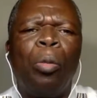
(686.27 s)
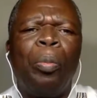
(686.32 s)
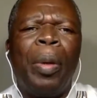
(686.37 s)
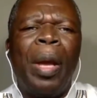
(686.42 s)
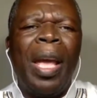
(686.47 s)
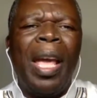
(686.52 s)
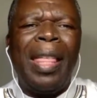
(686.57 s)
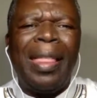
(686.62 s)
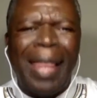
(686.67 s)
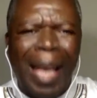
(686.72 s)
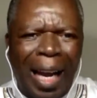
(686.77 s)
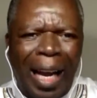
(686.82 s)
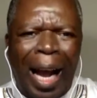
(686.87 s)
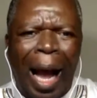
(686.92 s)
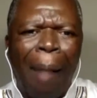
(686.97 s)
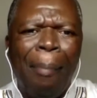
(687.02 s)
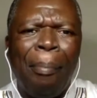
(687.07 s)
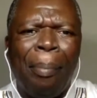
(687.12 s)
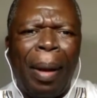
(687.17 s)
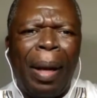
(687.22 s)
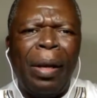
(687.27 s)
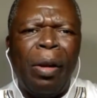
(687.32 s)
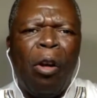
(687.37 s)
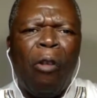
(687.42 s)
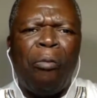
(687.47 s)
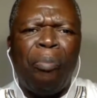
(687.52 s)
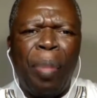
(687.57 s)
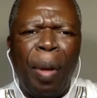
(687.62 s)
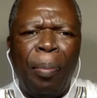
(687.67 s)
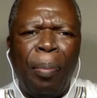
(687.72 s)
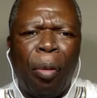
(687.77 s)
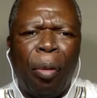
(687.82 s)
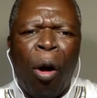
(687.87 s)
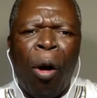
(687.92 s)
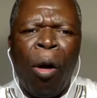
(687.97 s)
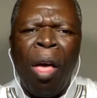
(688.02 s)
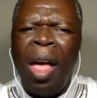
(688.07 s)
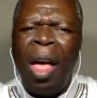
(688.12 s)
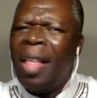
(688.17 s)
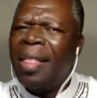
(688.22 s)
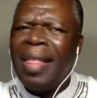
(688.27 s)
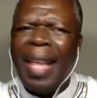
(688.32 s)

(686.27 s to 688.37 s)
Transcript: to be in the company of people.